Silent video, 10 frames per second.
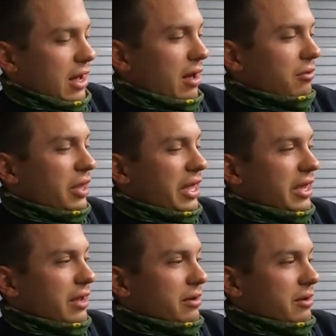I'll
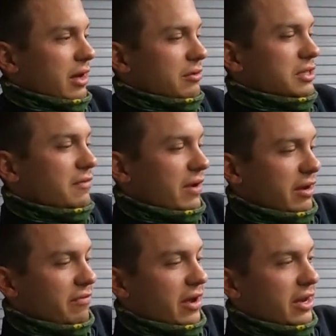link it. I'll see if I
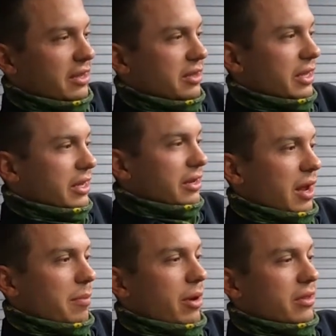can find it and link
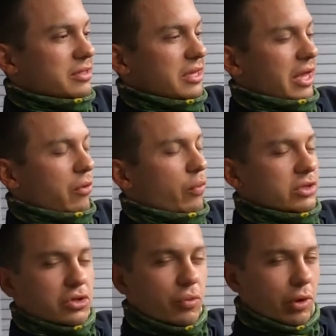I bought this at like
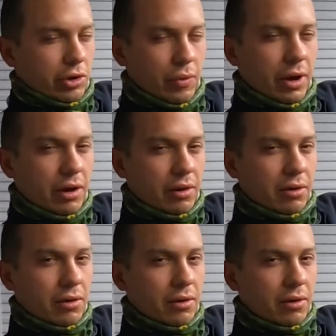Whistle Workwear,
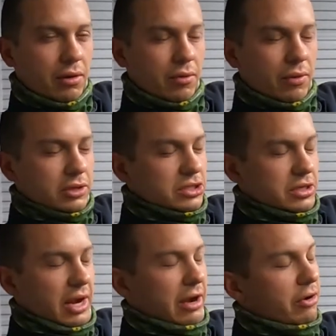
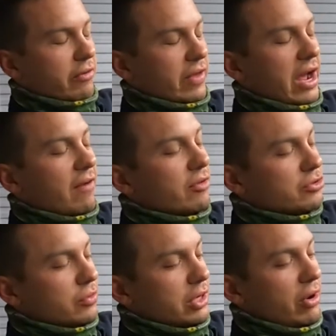which I don't know if they have
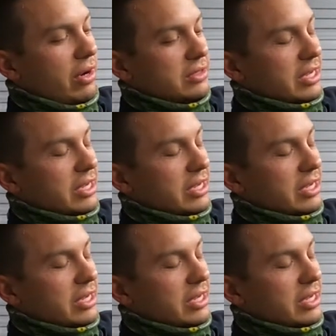those where you're at.